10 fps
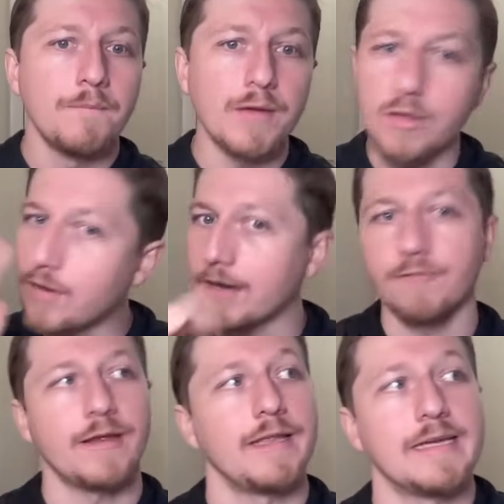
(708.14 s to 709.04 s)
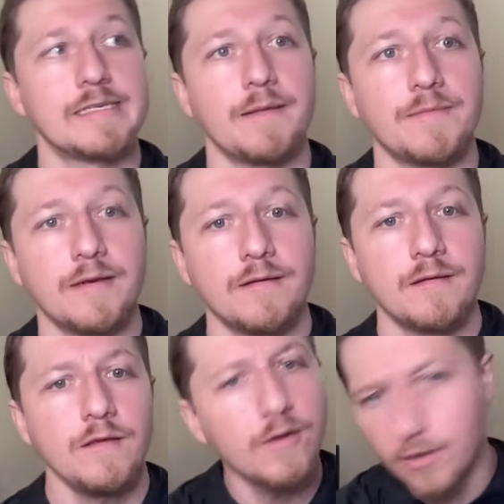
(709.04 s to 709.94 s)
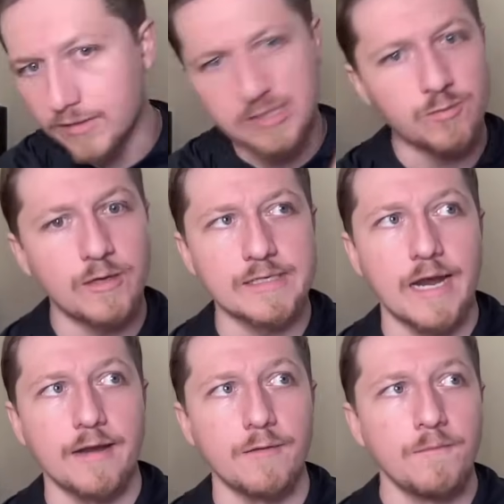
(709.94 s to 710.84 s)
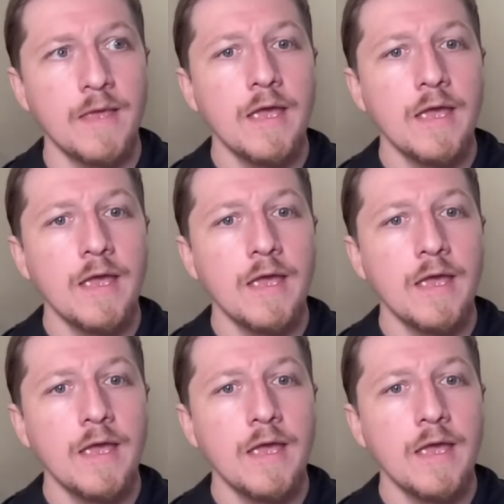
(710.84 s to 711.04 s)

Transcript: But you got to realize something. You know this as well as I do.